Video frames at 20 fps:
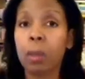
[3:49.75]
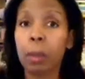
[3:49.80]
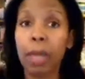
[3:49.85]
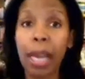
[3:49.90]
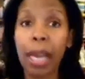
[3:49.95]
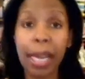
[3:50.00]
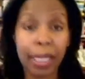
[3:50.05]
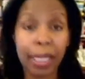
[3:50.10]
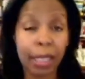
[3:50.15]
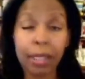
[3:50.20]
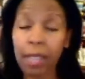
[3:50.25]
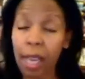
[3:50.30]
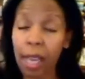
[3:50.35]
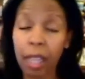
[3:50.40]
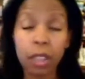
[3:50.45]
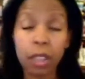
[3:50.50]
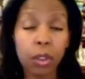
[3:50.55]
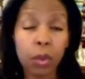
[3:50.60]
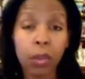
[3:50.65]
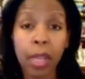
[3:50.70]
but I can
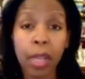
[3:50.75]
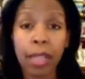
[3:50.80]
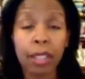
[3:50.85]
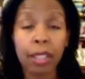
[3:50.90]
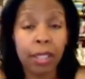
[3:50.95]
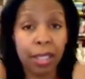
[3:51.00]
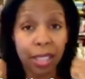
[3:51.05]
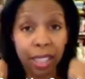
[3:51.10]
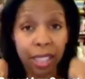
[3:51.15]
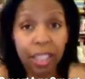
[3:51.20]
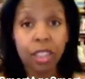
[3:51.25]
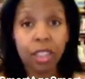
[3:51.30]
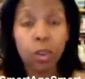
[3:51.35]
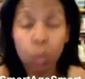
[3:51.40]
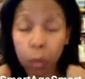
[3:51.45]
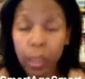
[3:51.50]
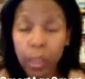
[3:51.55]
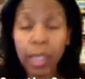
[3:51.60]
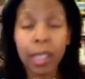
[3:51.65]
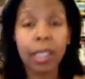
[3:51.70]
tell you that this
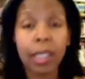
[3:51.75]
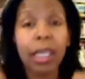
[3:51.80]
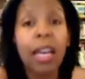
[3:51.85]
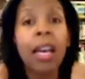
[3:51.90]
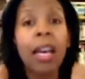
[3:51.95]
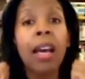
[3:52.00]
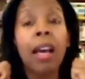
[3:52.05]
week,